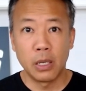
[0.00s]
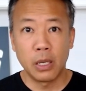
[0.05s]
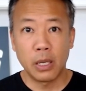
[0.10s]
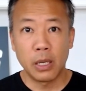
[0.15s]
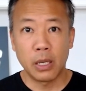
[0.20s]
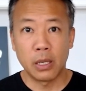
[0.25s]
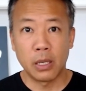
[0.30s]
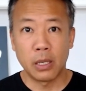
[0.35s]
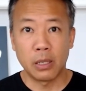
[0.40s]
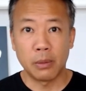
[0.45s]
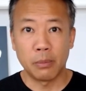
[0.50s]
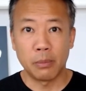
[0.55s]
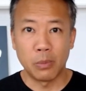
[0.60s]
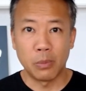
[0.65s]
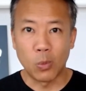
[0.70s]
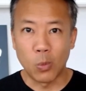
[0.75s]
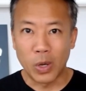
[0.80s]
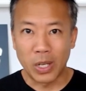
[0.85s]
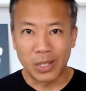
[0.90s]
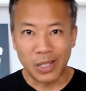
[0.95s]
and
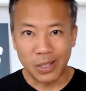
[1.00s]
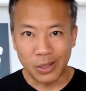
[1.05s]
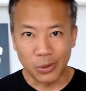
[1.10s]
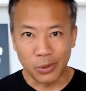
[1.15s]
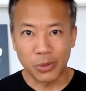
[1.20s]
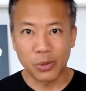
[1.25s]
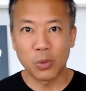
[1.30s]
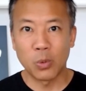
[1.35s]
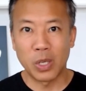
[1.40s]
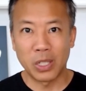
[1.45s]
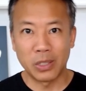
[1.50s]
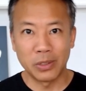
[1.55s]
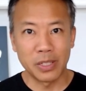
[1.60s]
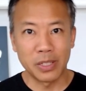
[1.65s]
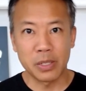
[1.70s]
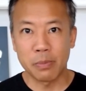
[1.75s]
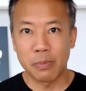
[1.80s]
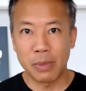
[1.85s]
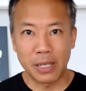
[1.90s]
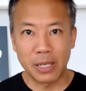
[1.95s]
well, health,
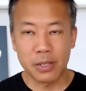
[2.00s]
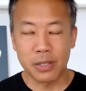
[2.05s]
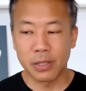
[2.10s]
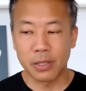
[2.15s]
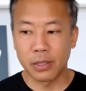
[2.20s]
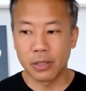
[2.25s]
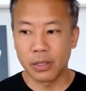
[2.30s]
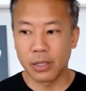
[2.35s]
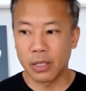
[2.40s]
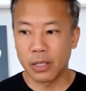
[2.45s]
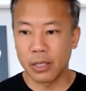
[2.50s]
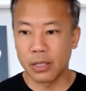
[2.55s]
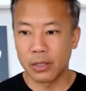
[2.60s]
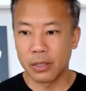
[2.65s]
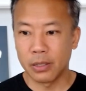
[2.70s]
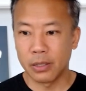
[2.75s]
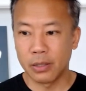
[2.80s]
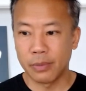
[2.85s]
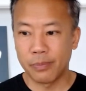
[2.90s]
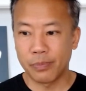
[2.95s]
wellness, medicine.
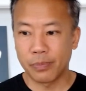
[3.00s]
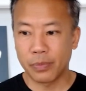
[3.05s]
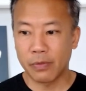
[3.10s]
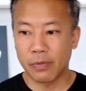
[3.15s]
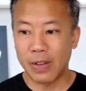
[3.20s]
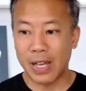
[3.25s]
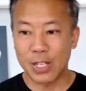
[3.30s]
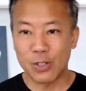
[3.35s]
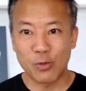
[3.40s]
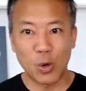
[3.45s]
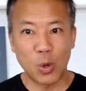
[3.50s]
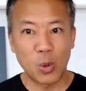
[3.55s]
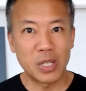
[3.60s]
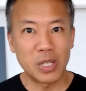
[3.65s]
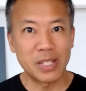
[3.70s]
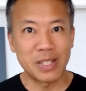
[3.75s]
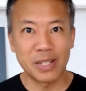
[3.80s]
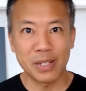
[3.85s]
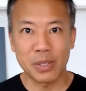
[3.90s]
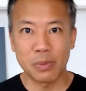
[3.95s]
And fast
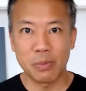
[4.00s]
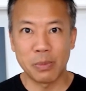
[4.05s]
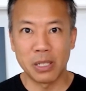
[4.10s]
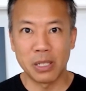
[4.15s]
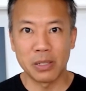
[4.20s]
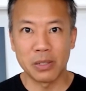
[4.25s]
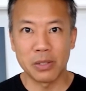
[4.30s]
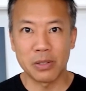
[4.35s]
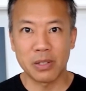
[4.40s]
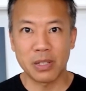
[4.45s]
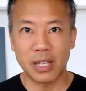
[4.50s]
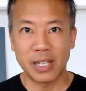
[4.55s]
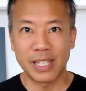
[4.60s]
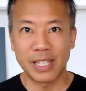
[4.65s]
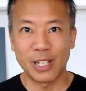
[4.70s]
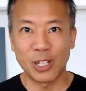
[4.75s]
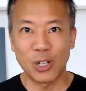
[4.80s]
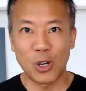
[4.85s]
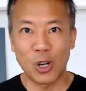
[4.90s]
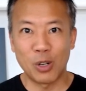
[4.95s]
forward six months, I
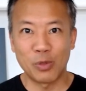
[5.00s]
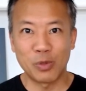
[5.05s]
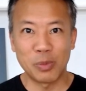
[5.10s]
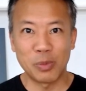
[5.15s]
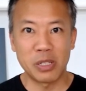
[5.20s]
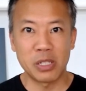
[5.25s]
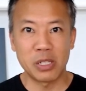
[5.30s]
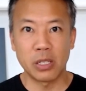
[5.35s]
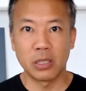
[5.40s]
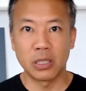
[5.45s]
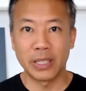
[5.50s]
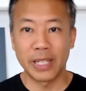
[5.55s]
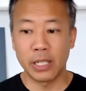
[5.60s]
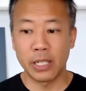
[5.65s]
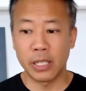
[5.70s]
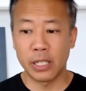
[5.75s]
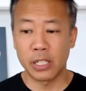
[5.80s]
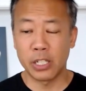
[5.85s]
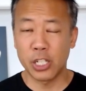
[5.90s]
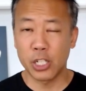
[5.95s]
get a call from this young
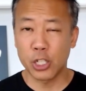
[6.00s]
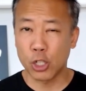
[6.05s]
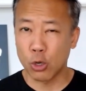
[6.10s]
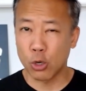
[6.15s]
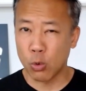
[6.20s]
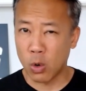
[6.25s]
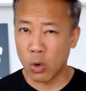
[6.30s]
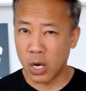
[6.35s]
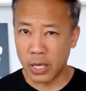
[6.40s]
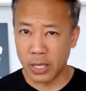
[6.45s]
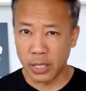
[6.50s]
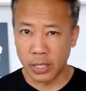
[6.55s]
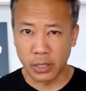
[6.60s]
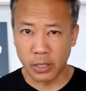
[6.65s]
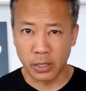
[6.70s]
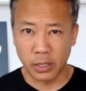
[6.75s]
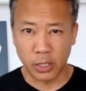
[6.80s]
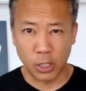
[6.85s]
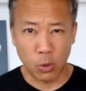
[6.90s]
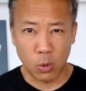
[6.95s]
lady and she's
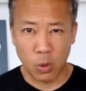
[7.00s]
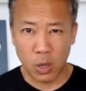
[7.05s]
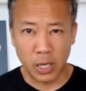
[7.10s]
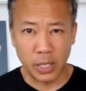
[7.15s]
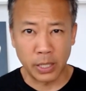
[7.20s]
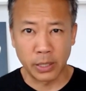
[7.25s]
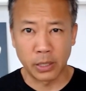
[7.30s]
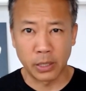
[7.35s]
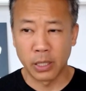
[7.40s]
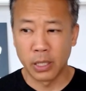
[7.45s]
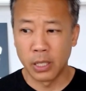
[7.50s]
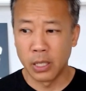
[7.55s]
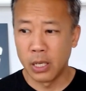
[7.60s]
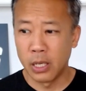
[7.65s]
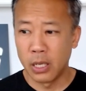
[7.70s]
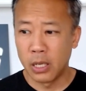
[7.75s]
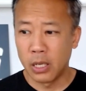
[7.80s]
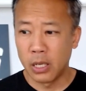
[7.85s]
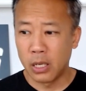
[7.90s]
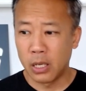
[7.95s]
crying and crying.
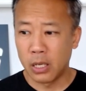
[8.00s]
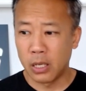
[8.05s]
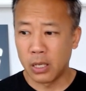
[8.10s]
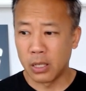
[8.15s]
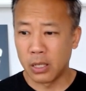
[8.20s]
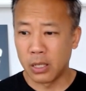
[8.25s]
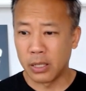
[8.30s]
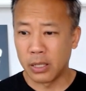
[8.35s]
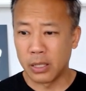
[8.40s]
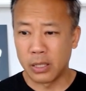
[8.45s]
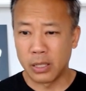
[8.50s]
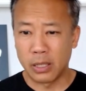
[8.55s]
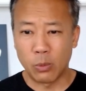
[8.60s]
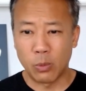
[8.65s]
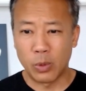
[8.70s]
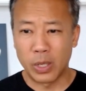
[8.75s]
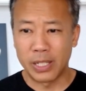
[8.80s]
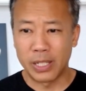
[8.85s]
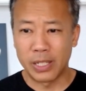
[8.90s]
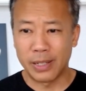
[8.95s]
Uh, and
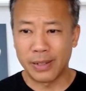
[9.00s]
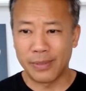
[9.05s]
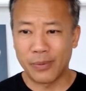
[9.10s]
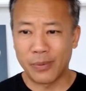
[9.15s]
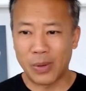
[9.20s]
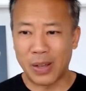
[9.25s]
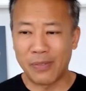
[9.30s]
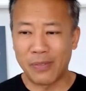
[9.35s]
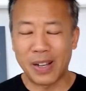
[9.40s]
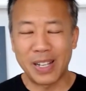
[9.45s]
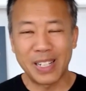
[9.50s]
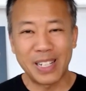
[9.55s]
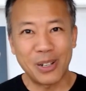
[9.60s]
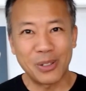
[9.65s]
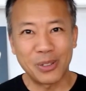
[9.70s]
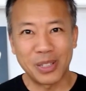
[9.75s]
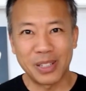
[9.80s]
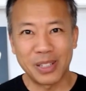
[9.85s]
when I find out